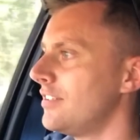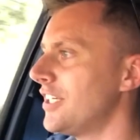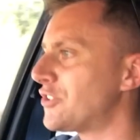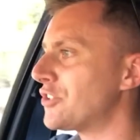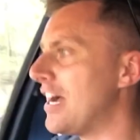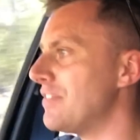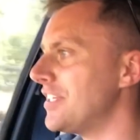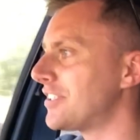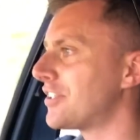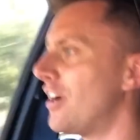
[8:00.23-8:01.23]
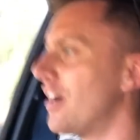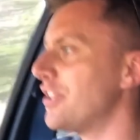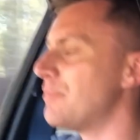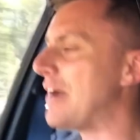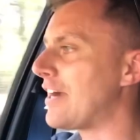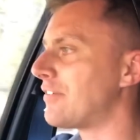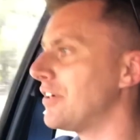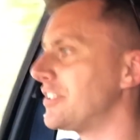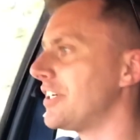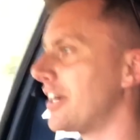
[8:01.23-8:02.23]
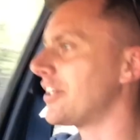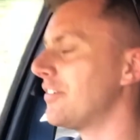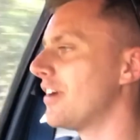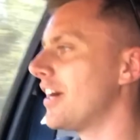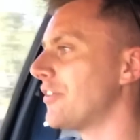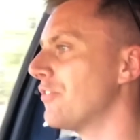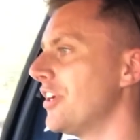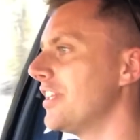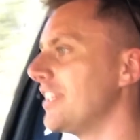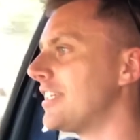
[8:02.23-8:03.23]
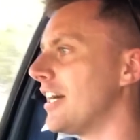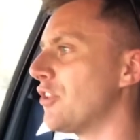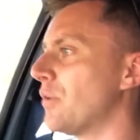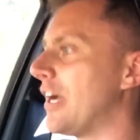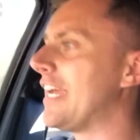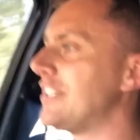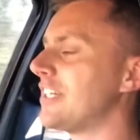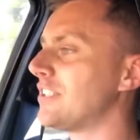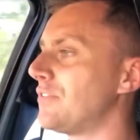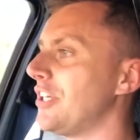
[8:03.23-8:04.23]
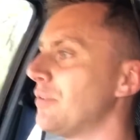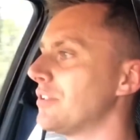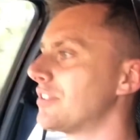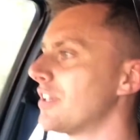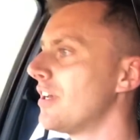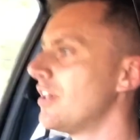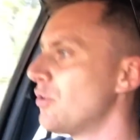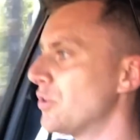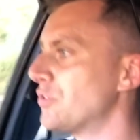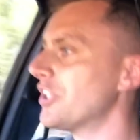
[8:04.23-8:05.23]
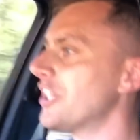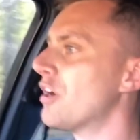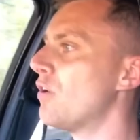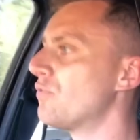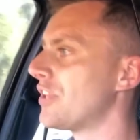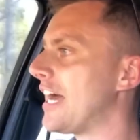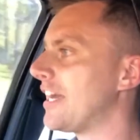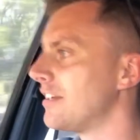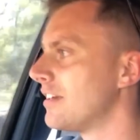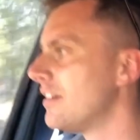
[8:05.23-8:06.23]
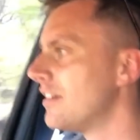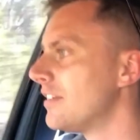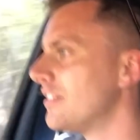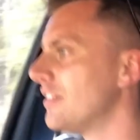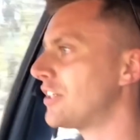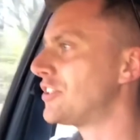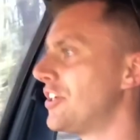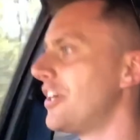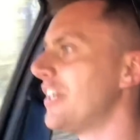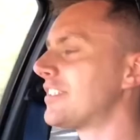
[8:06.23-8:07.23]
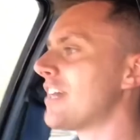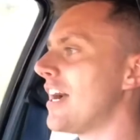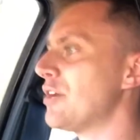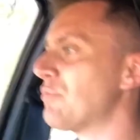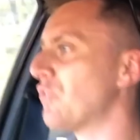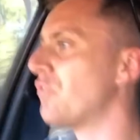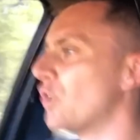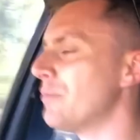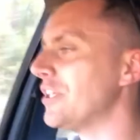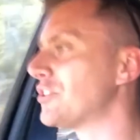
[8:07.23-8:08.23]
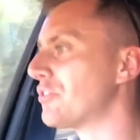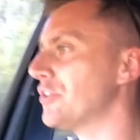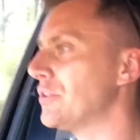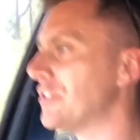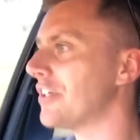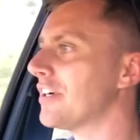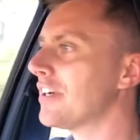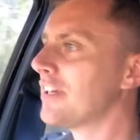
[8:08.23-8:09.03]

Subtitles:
Just driving this car in the back roads here, I can really tell the way HSV was really going for that luxurious kind of performance cruiser.